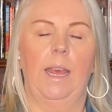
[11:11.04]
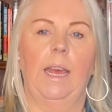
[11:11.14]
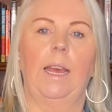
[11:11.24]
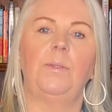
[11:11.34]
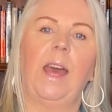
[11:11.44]

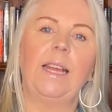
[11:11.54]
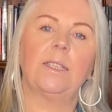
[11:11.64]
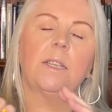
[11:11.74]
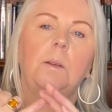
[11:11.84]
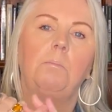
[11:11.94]
and
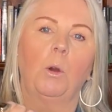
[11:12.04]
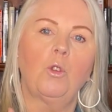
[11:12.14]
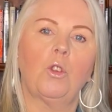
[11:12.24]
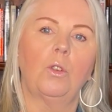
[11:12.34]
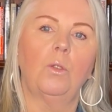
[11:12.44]
that's an
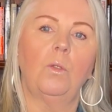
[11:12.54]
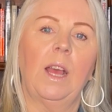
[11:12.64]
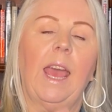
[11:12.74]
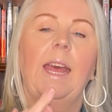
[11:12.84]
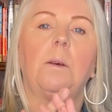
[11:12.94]
emotional
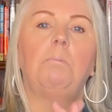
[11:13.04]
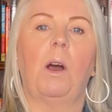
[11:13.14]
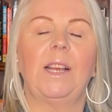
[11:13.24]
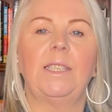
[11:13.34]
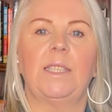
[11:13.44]
and a
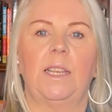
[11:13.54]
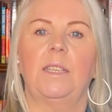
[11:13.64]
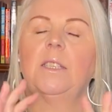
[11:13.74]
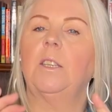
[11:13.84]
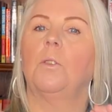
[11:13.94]
mindset
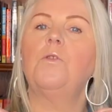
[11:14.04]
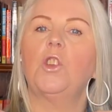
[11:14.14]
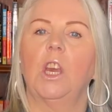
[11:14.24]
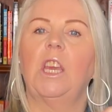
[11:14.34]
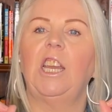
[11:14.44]

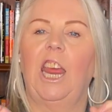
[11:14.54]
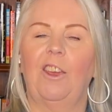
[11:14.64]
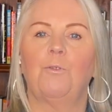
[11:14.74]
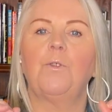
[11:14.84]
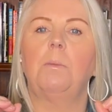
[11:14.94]
self-check-in
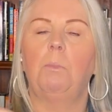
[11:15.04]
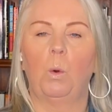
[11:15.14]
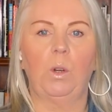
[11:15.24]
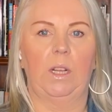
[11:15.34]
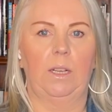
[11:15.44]
every
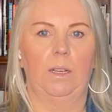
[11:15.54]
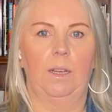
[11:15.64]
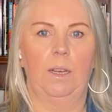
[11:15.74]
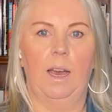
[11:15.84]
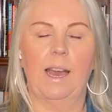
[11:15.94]
morning.
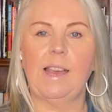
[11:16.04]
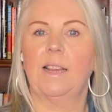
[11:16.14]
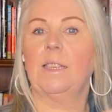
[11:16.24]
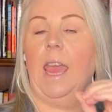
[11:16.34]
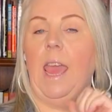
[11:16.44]
I
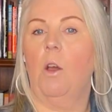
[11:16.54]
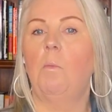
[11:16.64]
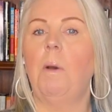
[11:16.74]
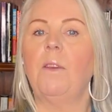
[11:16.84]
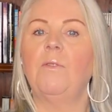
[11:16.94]
ask, how
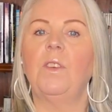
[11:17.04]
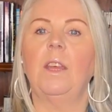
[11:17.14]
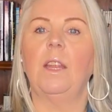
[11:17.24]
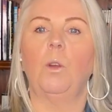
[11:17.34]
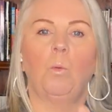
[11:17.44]
am I
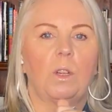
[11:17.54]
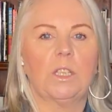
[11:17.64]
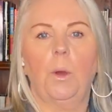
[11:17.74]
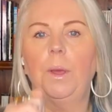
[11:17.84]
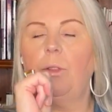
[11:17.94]
feeling? What's
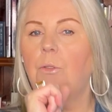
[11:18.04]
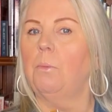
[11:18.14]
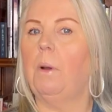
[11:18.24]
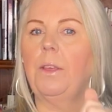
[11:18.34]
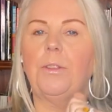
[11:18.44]
going through
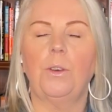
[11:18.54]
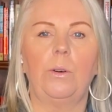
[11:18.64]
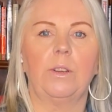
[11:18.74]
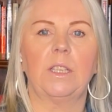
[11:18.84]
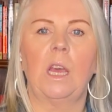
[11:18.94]
my
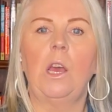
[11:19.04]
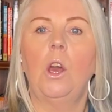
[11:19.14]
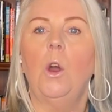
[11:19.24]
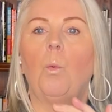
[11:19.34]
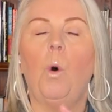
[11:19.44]
thoughts?
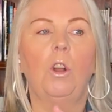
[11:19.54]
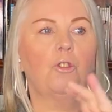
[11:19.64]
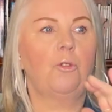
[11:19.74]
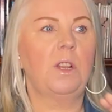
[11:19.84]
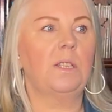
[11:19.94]
What
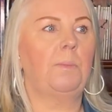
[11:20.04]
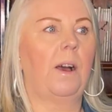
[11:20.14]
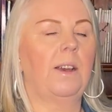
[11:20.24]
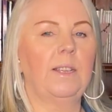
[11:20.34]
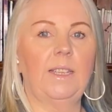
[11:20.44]

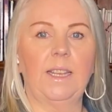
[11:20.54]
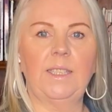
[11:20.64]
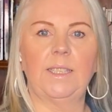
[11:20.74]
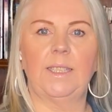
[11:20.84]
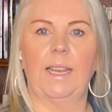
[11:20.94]
transpired
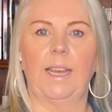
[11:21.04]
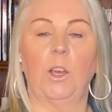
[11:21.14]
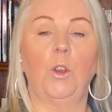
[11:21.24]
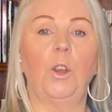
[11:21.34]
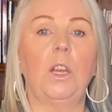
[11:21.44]
yesterday?
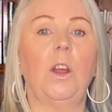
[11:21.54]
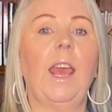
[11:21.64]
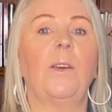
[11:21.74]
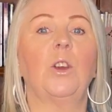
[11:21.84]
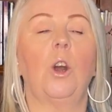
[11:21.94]
Who did I
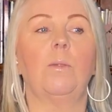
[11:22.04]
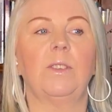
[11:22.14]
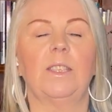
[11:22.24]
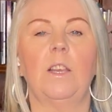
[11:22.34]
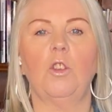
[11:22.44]
have a
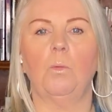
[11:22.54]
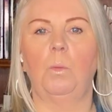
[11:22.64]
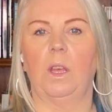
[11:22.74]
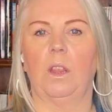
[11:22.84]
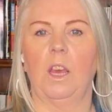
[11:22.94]
conversation
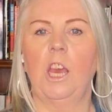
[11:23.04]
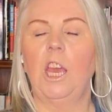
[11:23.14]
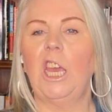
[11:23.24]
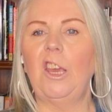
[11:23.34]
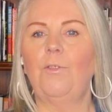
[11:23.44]
with?
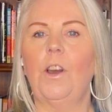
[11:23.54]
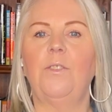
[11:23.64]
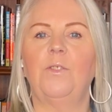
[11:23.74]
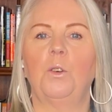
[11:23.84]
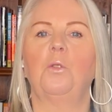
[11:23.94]
If I
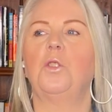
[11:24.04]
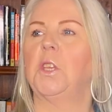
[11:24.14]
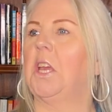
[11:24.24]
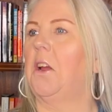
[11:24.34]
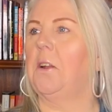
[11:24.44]
feel good to
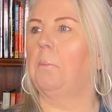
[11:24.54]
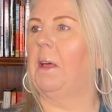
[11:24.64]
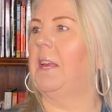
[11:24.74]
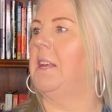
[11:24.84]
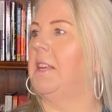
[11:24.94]
go and I'm
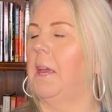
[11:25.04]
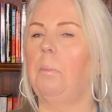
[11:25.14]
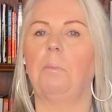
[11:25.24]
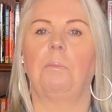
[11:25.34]
like, yep,